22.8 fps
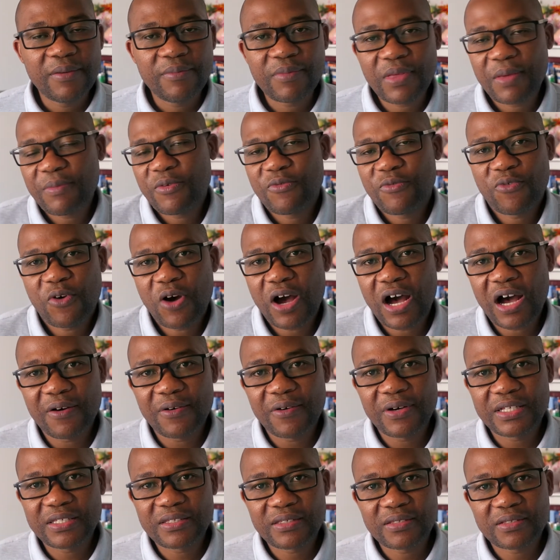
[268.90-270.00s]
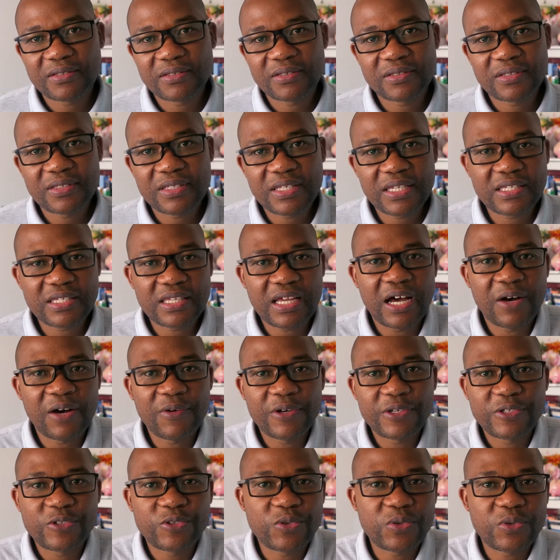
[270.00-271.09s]
maybe 4 hours, 6
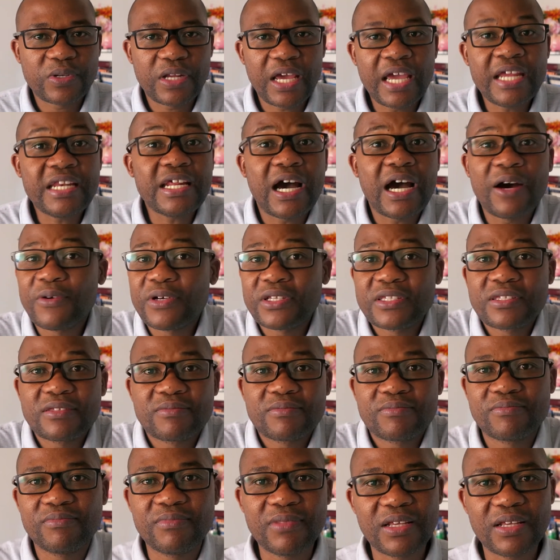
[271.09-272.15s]
hours, 8 hours.